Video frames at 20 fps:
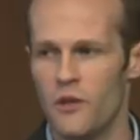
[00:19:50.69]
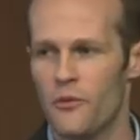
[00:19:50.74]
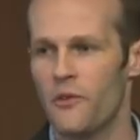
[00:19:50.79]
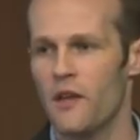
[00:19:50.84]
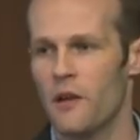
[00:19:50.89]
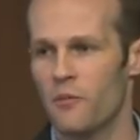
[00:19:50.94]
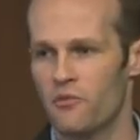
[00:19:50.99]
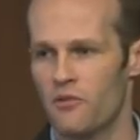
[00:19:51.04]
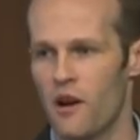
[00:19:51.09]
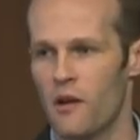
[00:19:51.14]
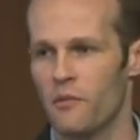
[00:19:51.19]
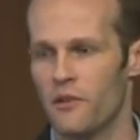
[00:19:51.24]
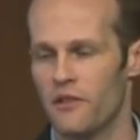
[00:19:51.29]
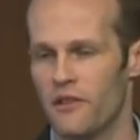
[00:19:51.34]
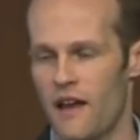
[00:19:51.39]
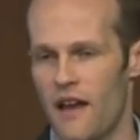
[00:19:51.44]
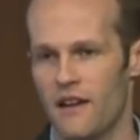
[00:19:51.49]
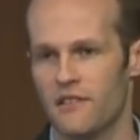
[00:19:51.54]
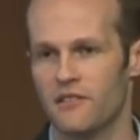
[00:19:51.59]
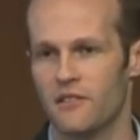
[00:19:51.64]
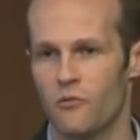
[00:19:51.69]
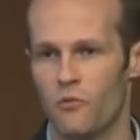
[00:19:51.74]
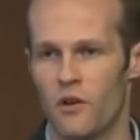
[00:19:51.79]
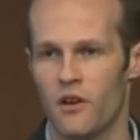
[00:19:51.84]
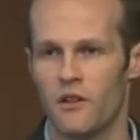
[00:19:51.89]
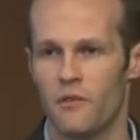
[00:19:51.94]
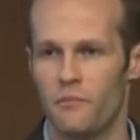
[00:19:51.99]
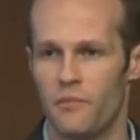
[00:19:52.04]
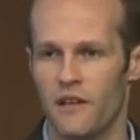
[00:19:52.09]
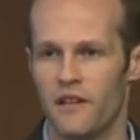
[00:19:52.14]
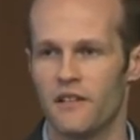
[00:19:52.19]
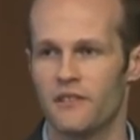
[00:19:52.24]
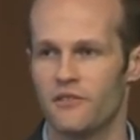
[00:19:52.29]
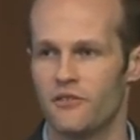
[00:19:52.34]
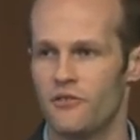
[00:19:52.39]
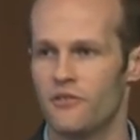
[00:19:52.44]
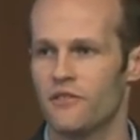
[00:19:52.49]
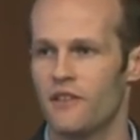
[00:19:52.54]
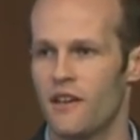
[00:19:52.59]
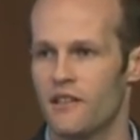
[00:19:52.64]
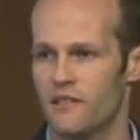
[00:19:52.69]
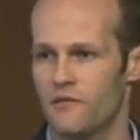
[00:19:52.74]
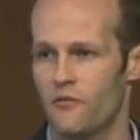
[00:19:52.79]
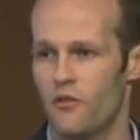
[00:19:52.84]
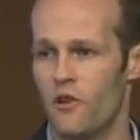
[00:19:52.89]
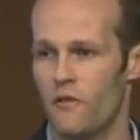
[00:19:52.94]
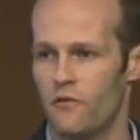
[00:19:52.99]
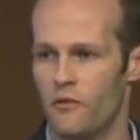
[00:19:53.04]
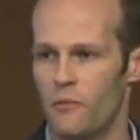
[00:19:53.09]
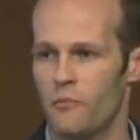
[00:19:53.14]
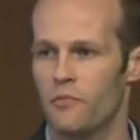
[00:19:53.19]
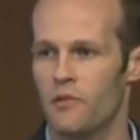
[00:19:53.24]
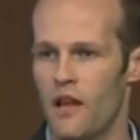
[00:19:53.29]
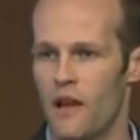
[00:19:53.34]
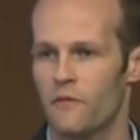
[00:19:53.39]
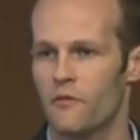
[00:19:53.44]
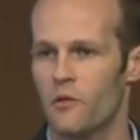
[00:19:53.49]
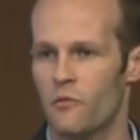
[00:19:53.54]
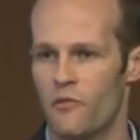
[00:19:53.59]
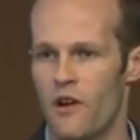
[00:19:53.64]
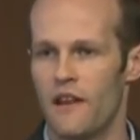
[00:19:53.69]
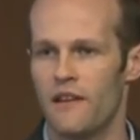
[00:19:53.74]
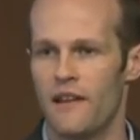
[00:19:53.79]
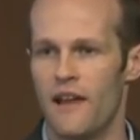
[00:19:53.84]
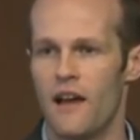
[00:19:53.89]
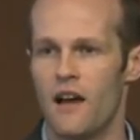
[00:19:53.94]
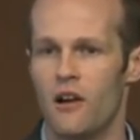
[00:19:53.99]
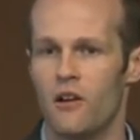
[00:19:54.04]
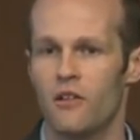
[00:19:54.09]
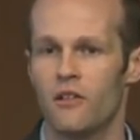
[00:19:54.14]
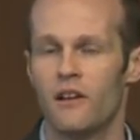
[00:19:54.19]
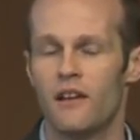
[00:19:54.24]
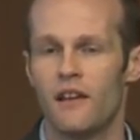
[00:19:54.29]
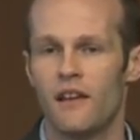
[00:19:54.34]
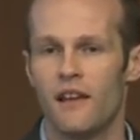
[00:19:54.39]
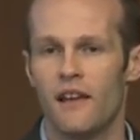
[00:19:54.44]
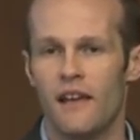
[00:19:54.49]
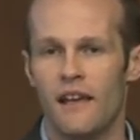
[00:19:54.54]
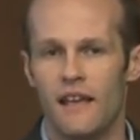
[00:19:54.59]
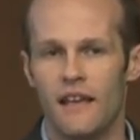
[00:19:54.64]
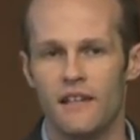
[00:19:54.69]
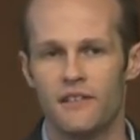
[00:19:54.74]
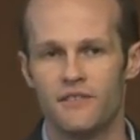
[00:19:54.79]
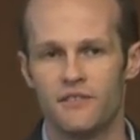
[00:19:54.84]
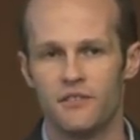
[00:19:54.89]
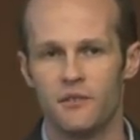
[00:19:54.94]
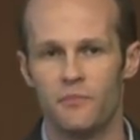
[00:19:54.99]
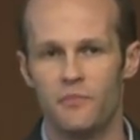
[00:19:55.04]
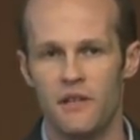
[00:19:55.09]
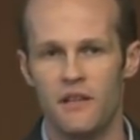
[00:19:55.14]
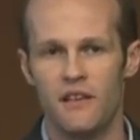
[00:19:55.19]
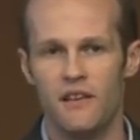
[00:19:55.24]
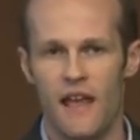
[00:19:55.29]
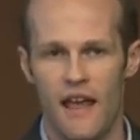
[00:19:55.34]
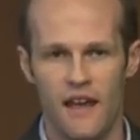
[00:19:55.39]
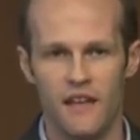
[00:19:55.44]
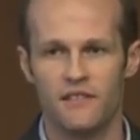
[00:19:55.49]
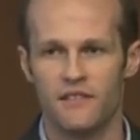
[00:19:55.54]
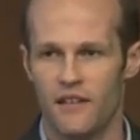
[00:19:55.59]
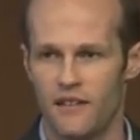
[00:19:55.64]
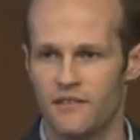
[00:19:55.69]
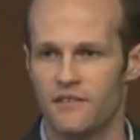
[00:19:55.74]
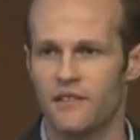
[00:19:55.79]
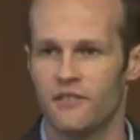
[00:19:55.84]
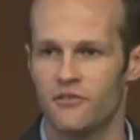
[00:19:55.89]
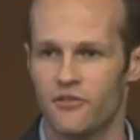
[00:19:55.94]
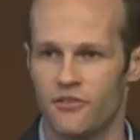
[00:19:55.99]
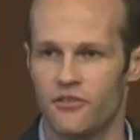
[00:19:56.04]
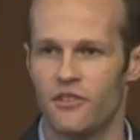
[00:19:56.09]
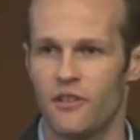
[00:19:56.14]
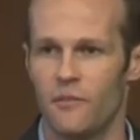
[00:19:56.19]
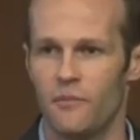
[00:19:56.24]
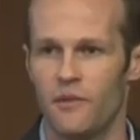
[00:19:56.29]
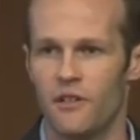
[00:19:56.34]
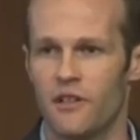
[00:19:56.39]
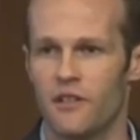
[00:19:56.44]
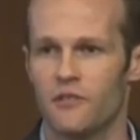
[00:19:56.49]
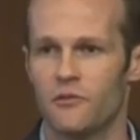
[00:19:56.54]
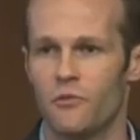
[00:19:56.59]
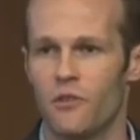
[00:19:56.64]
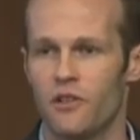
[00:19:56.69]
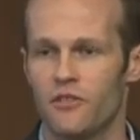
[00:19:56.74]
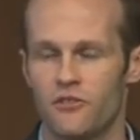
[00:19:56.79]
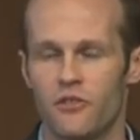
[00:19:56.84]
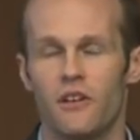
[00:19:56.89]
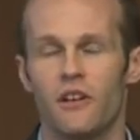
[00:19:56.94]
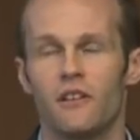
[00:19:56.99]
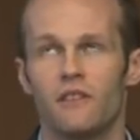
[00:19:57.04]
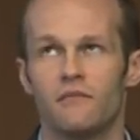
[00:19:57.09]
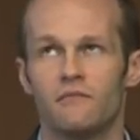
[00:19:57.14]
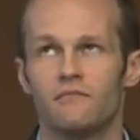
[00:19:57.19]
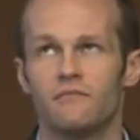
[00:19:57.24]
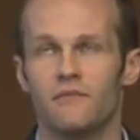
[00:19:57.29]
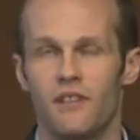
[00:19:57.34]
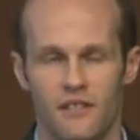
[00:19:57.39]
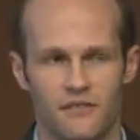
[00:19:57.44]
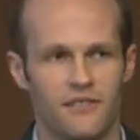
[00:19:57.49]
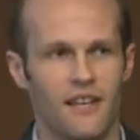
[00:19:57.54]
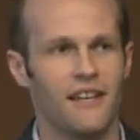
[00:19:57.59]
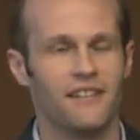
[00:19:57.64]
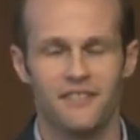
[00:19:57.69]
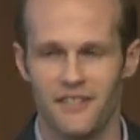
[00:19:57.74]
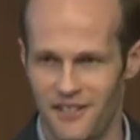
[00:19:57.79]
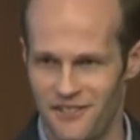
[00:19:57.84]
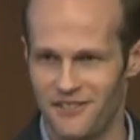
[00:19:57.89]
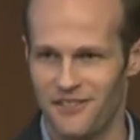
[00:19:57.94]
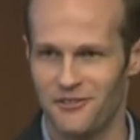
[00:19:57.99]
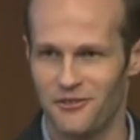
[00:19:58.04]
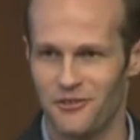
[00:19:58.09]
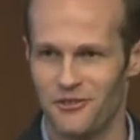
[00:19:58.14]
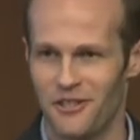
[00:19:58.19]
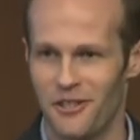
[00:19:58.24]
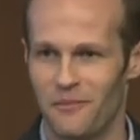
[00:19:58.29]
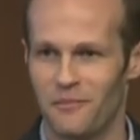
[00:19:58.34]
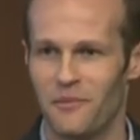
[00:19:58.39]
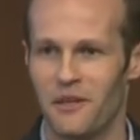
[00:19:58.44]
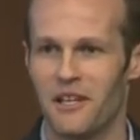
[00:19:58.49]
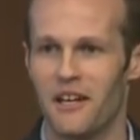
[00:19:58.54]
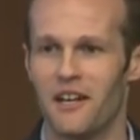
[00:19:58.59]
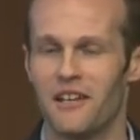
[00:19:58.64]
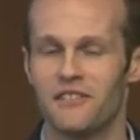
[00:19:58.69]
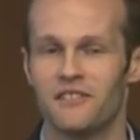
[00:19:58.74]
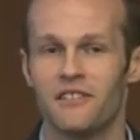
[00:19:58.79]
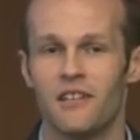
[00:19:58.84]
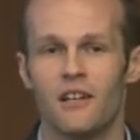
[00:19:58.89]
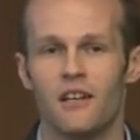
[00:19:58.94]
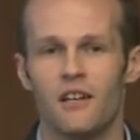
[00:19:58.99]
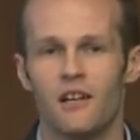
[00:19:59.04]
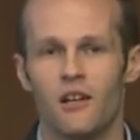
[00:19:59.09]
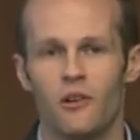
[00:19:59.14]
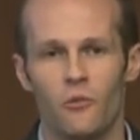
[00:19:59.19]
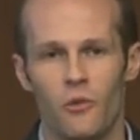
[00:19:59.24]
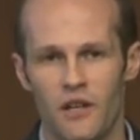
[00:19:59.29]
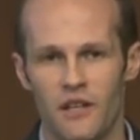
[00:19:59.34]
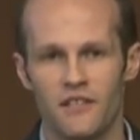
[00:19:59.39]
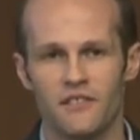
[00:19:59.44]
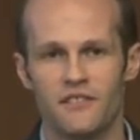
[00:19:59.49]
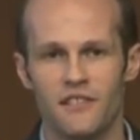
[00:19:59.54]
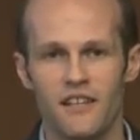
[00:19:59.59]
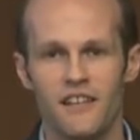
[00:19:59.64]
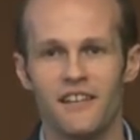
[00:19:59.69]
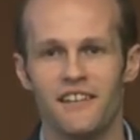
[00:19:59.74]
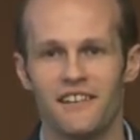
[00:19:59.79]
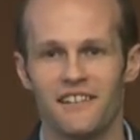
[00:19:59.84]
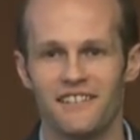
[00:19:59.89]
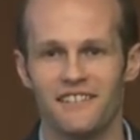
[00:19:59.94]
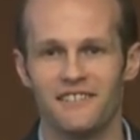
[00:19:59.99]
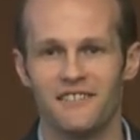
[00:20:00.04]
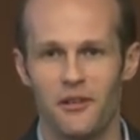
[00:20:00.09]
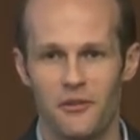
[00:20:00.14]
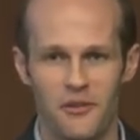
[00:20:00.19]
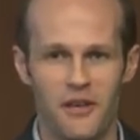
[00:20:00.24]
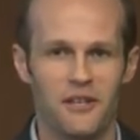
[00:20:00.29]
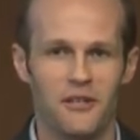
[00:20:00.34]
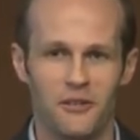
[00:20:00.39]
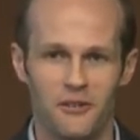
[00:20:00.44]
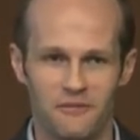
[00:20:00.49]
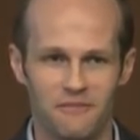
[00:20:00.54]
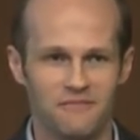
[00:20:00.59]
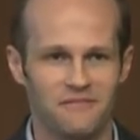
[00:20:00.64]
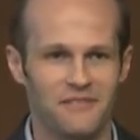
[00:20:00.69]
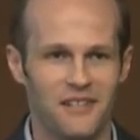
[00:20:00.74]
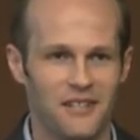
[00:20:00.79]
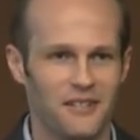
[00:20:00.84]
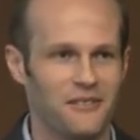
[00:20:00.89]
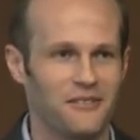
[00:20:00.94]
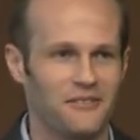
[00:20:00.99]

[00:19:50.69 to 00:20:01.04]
think probably actually one of the biggest use cases for our platform right now is to be anti-censorship because uh, sorry yes anti-censorship because we can see uh, thank you thank you